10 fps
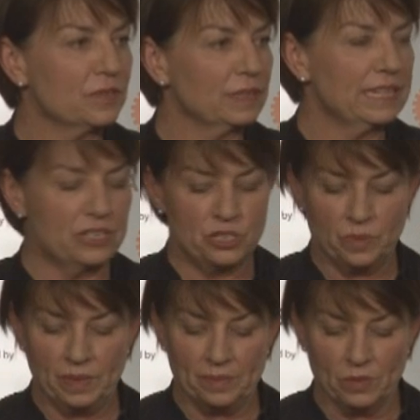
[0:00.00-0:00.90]
of
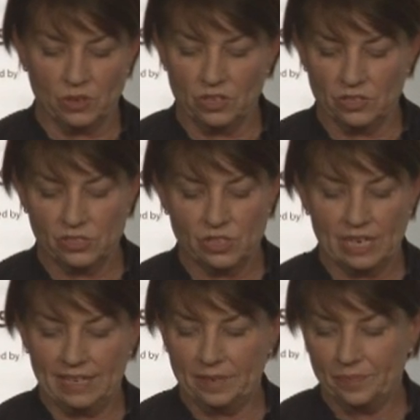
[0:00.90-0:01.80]
leadership in modern
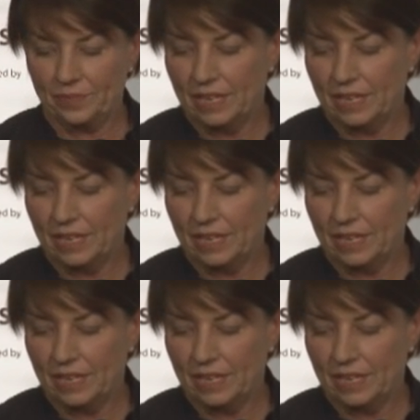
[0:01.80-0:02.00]
Australia.